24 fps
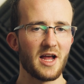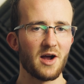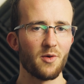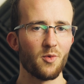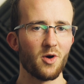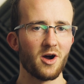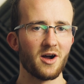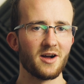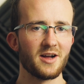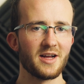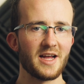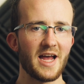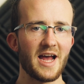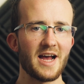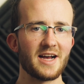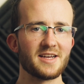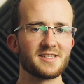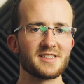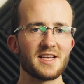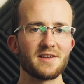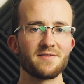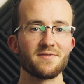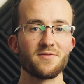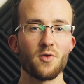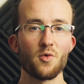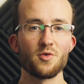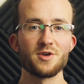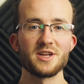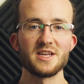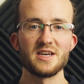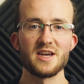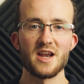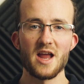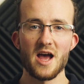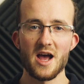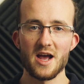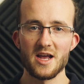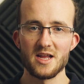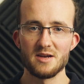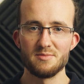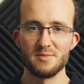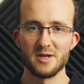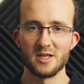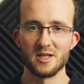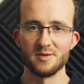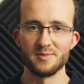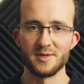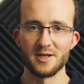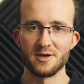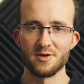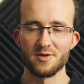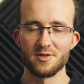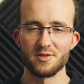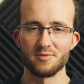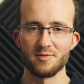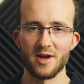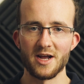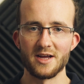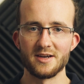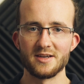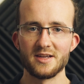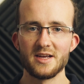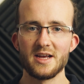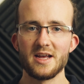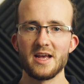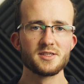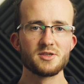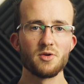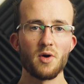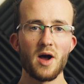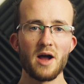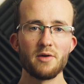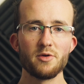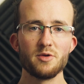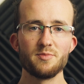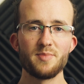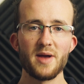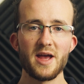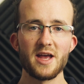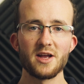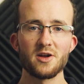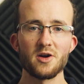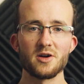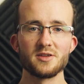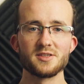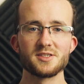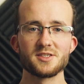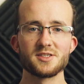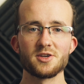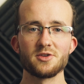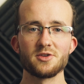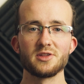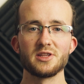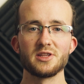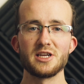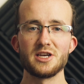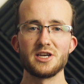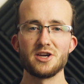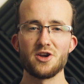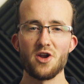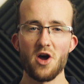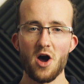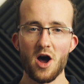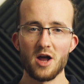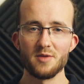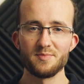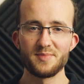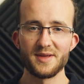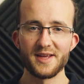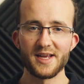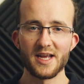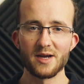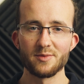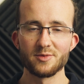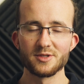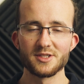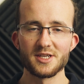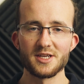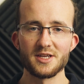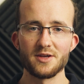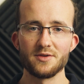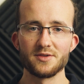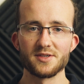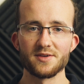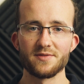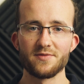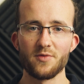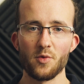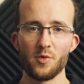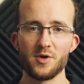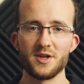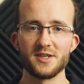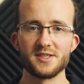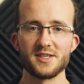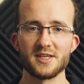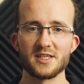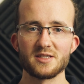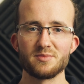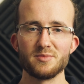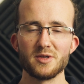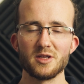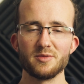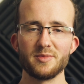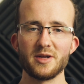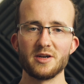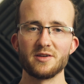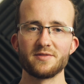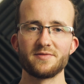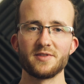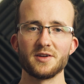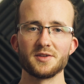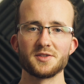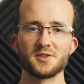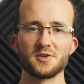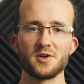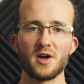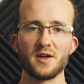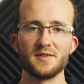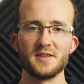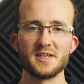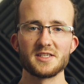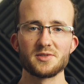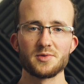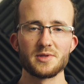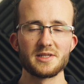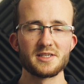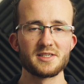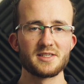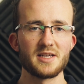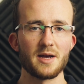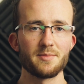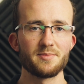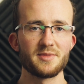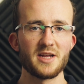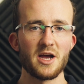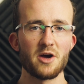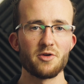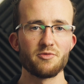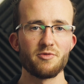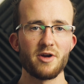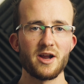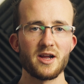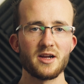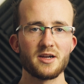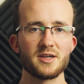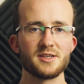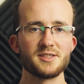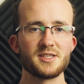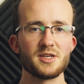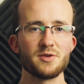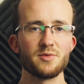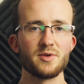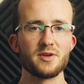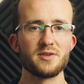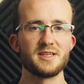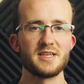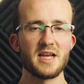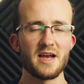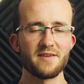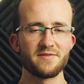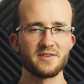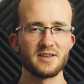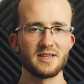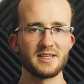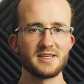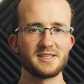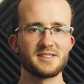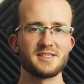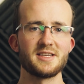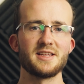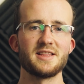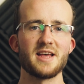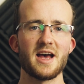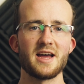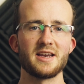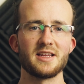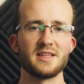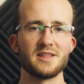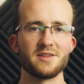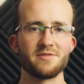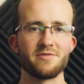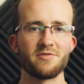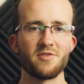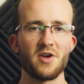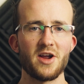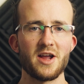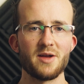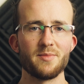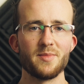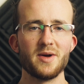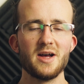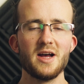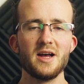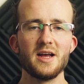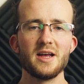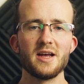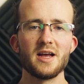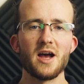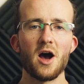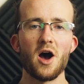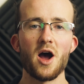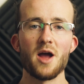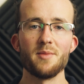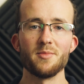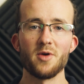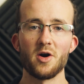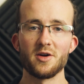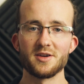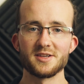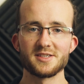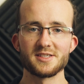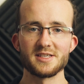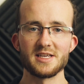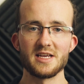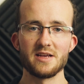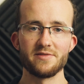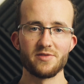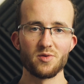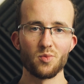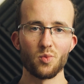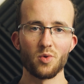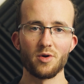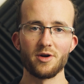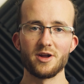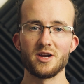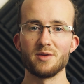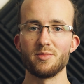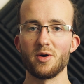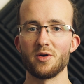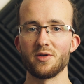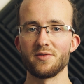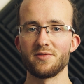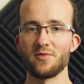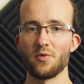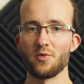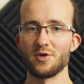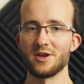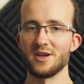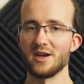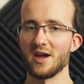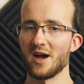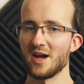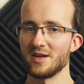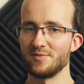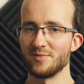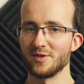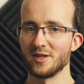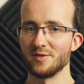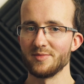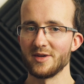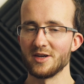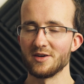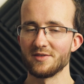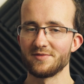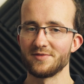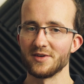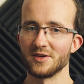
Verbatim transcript: Laowa has a 49 millimeter thread. So I would bank on certainly not being able to use a 46 millimeter filter on this with a step down ring because you would definitely see that in the frame I'm honestly even worried about a 49 millimeter